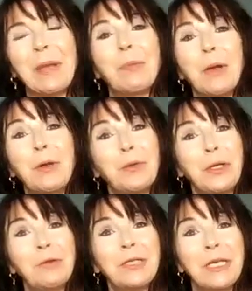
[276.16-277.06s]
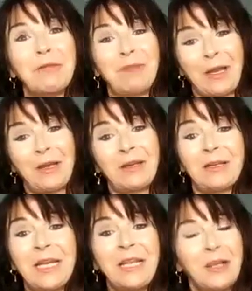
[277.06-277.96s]
people who are using it
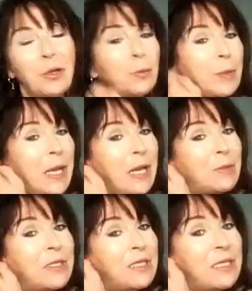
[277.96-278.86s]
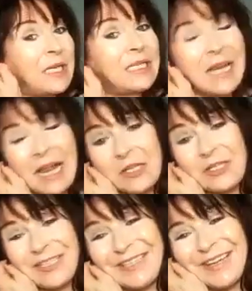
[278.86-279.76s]
regularly that you'll be able to see it in
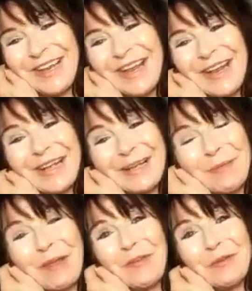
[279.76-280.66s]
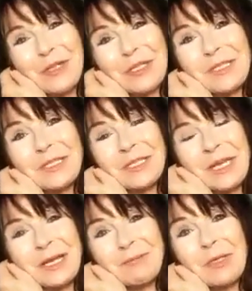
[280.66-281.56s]
action um, if you just
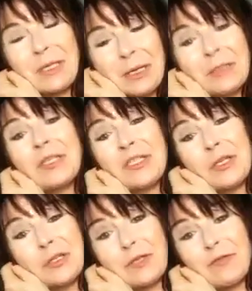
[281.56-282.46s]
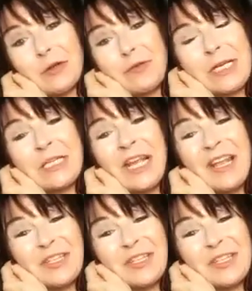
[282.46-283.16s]
um, search for it.